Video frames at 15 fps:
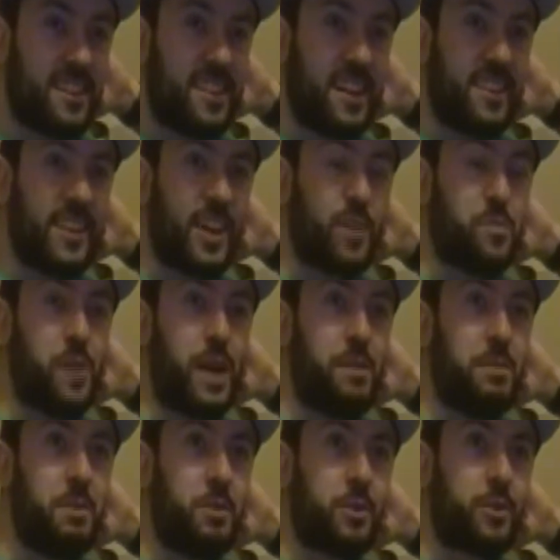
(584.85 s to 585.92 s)
sounded like a
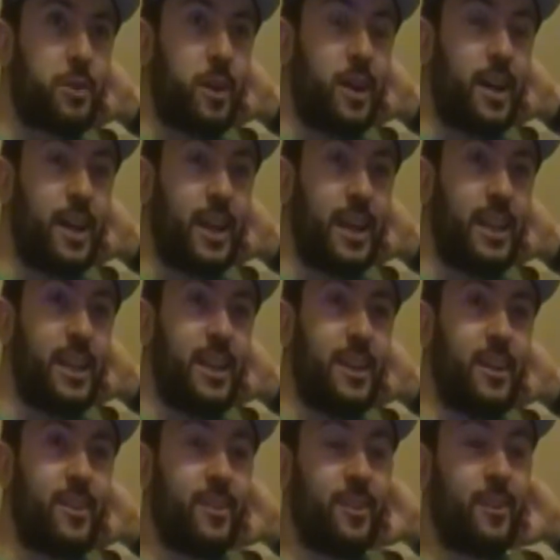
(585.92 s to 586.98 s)
baby was crying and then
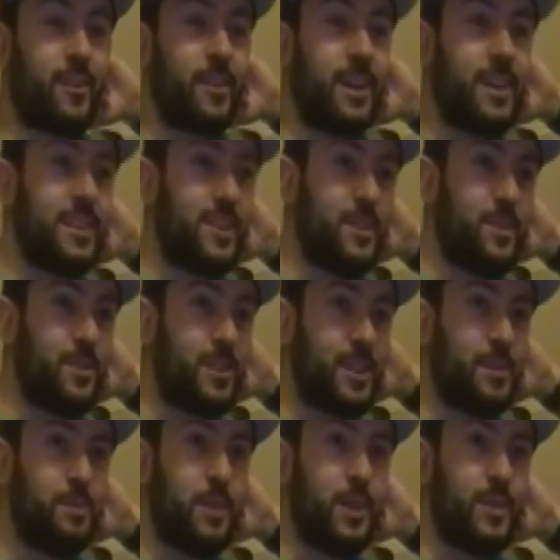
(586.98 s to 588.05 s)
I turned around as a
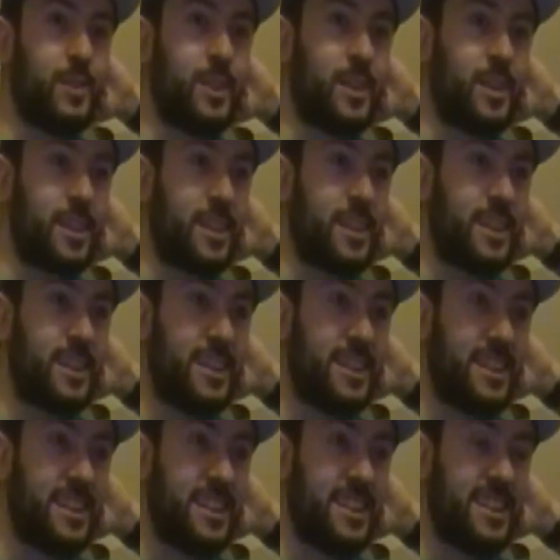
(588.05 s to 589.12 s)
freaking bulldog.
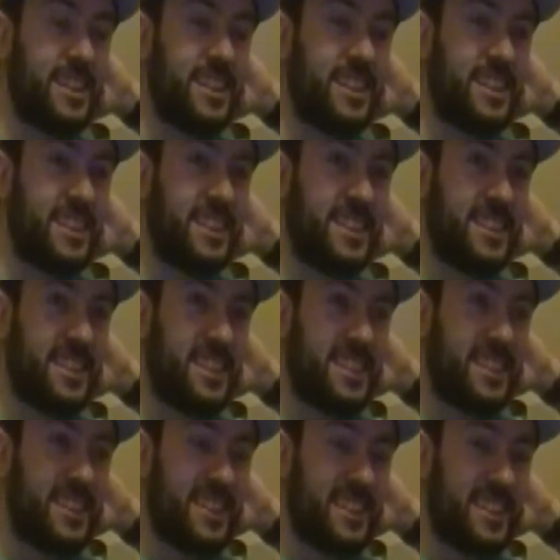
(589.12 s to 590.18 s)
I know. We can go
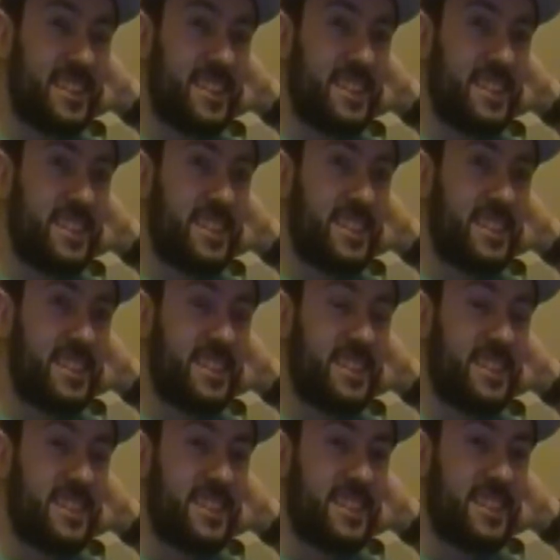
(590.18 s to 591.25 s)
ahead and call the
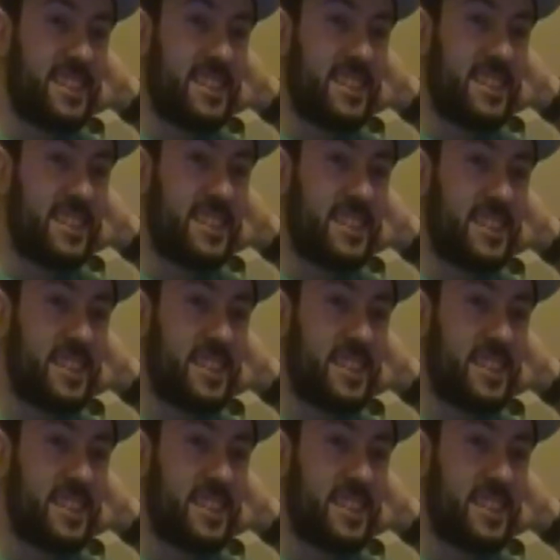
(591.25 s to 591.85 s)
manager or we can go